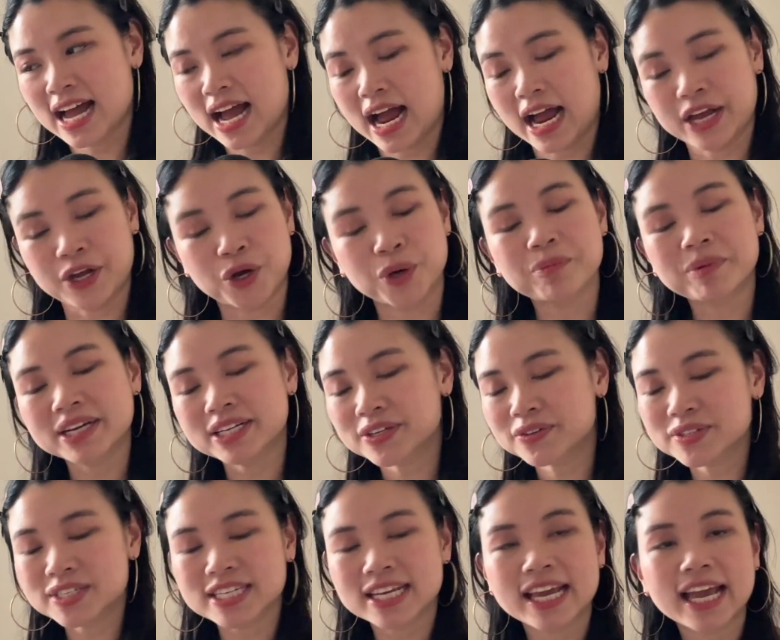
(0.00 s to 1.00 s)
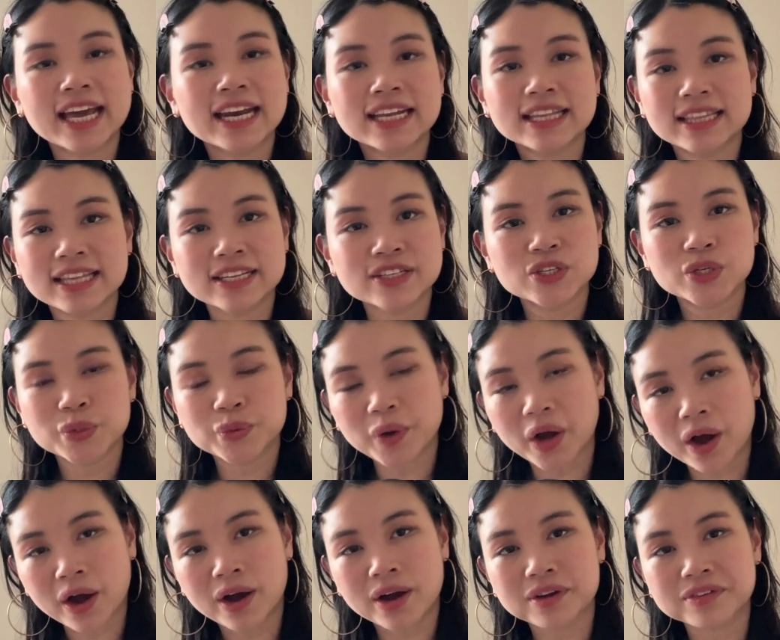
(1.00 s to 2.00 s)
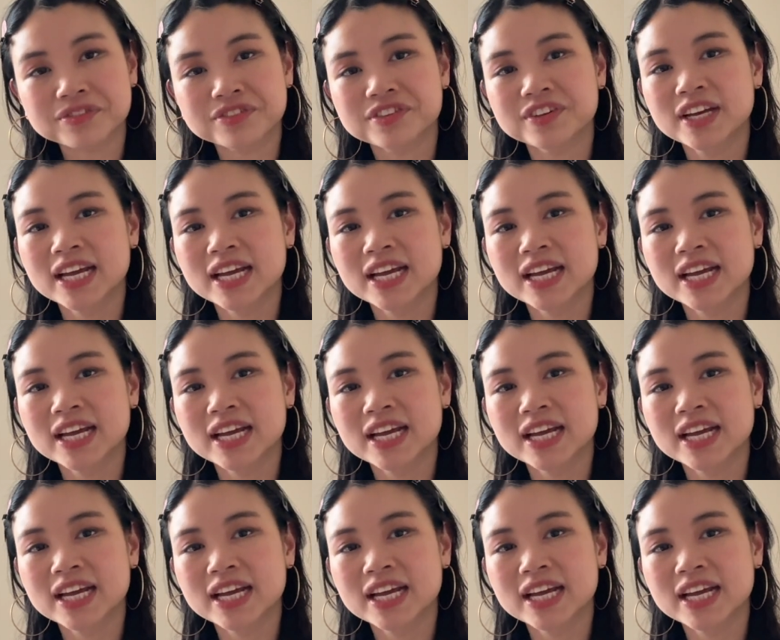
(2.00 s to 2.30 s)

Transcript: I hope I don't say anything too off.